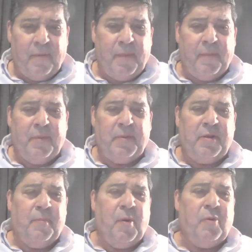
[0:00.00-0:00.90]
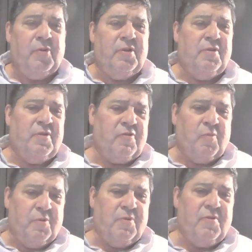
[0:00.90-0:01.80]
I'm a component, and
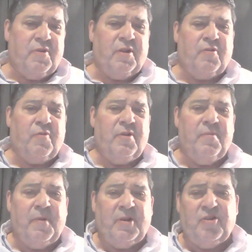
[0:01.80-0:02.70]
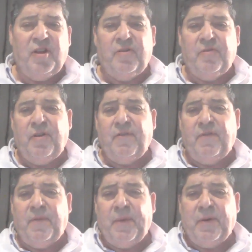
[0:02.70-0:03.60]
that's one reason I created my channel,
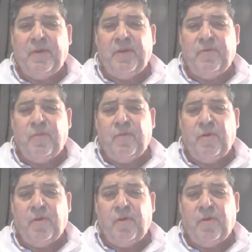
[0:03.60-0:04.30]
Native American,